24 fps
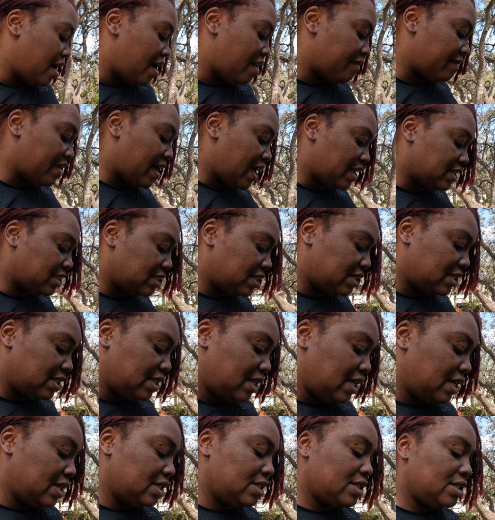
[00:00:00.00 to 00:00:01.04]
I've got
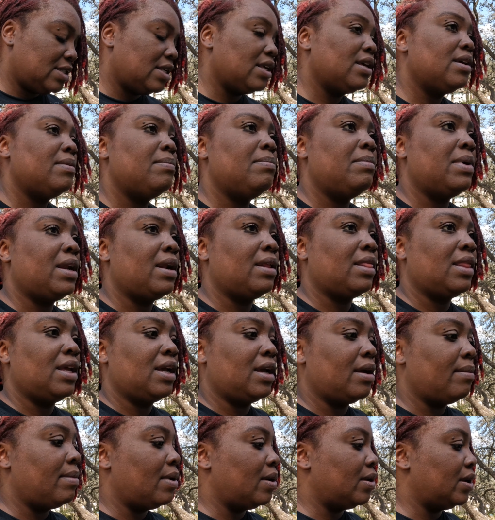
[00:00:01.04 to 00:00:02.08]
six, but I
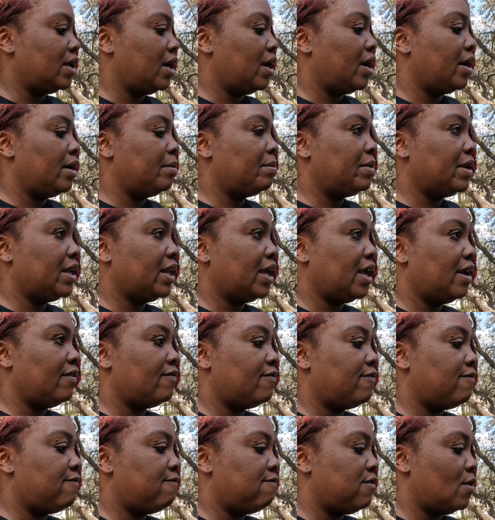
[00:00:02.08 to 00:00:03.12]
think I'm only gonna plant
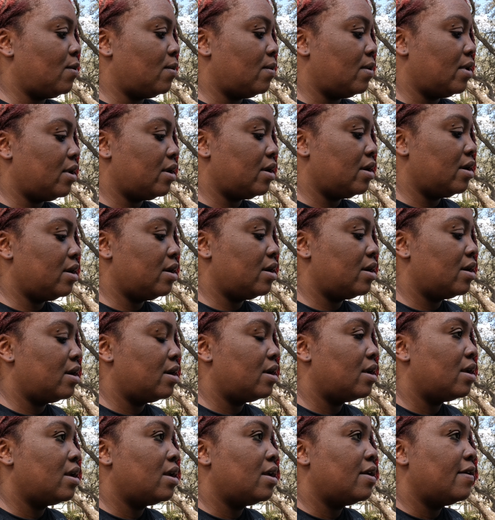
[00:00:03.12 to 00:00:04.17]
four.
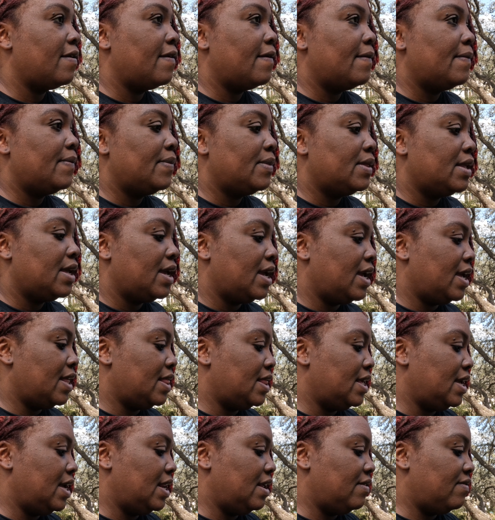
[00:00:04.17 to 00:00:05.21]

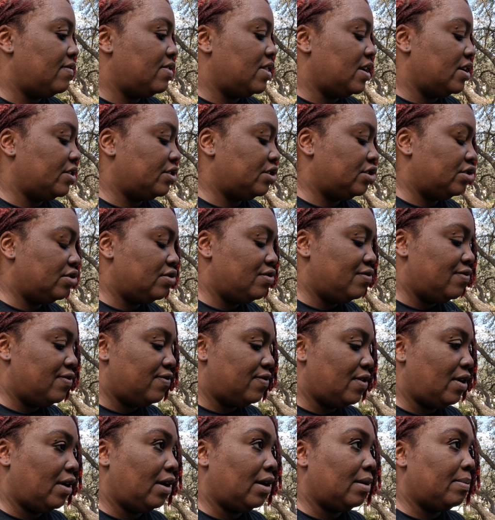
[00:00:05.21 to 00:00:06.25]
And then if they're too
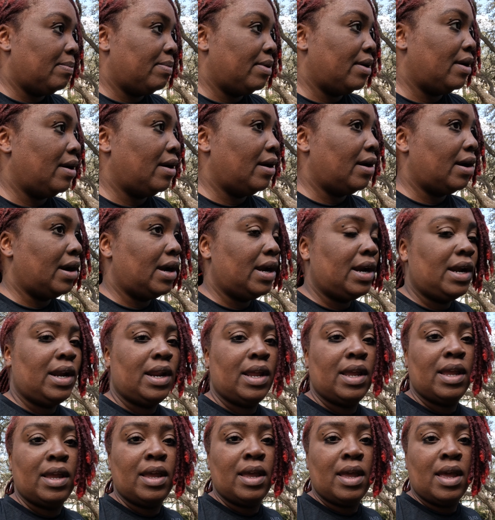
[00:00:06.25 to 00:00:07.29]
far apart,
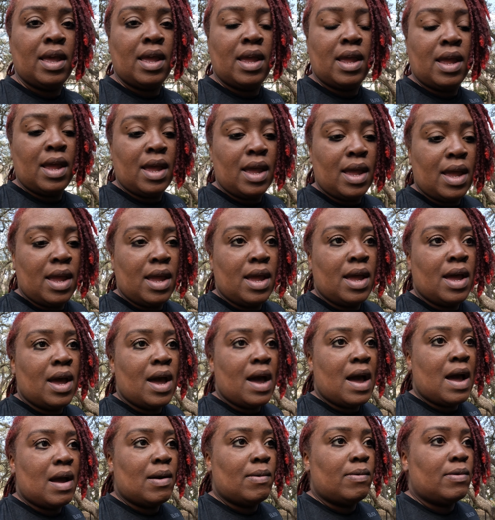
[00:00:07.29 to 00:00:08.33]

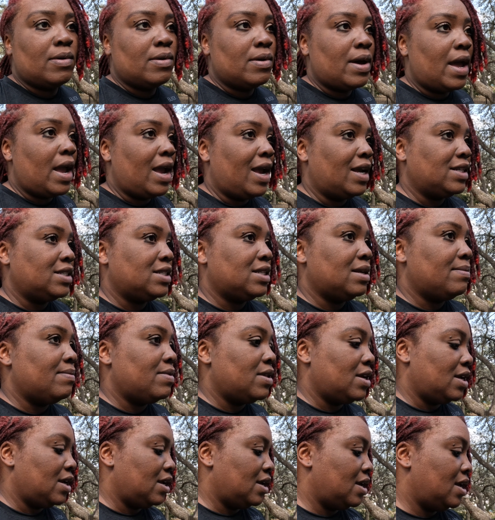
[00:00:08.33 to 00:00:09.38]
I will add
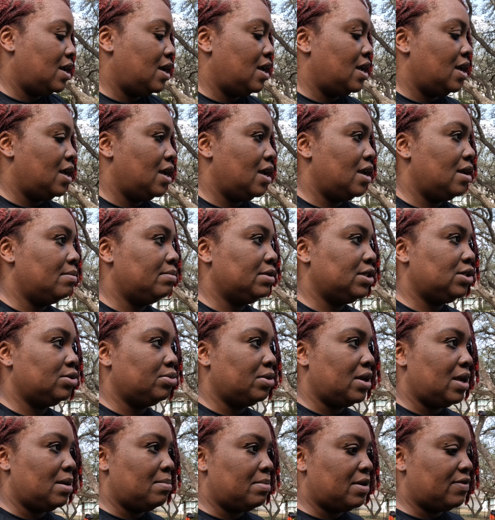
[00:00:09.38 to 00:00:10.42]
something in
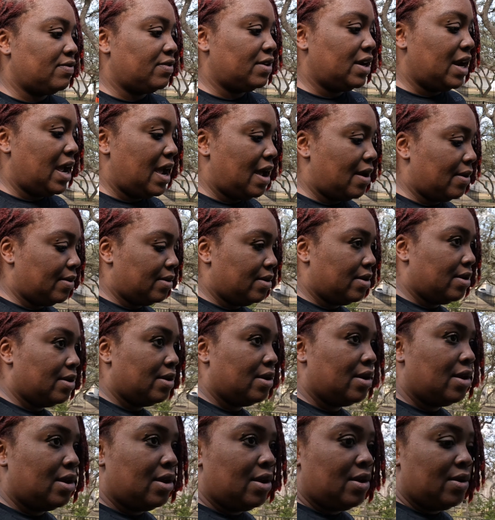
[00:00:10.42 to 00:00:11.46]
between. But for now,
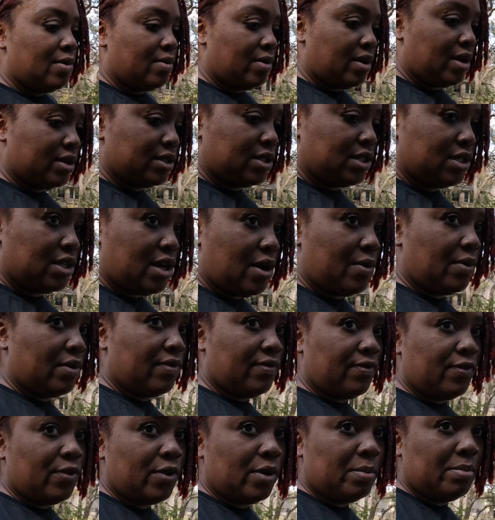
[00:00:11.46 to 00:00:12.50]
we're gonna start
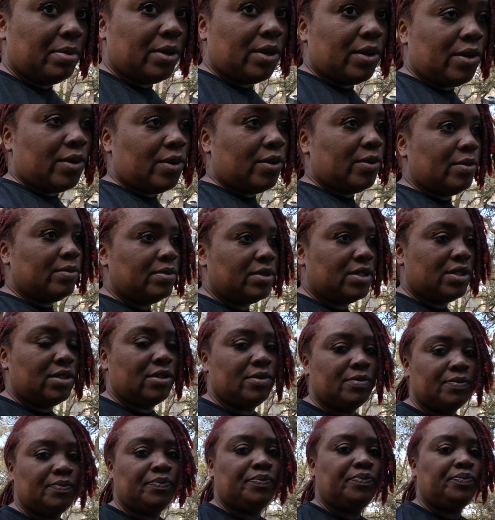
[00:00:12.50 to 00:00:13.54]
with four
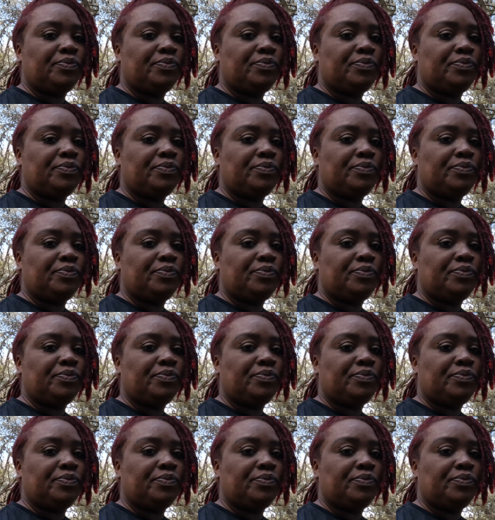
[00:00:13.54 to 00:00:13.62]
bulbs.